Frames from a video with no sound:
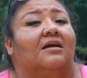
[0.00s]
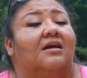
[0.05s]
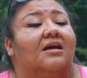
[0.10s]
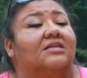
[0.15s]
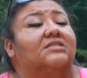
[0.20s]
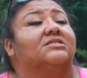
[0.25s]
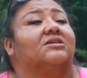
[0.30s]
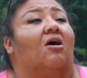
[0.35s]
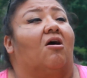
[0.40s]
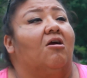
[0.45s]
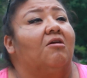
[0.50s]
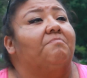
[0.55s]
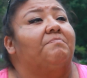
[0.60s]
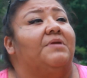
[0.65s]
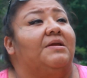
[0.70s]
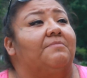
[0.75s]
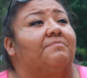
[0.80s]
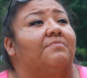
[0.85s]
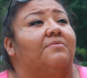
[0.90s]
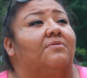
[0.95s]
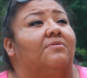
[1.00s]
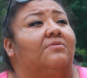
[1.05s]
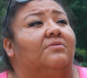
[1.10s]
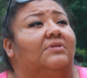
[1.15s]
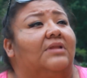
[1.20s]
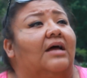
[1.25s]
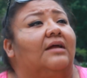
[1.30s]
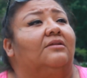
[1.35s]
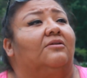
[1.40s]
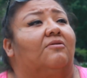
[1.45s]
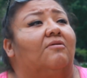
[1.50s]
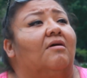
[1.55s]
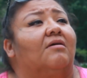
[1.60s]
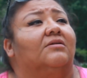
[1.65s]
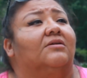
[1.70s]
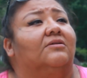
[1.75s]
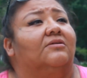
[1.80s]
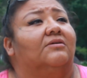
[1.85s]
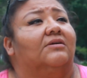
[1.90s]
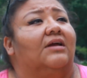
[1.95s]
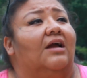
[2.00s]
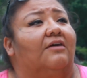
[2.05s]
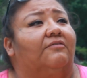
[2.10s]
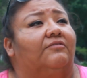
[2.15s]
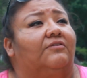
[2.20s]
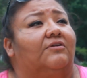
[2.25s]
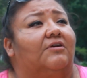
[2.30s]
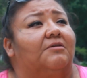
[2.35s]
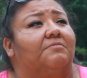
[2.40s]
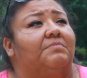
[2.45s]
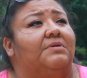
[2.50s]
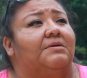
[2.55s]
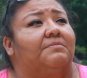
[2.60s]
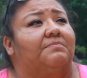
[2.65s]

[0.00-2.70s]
it's our people that know how to look after our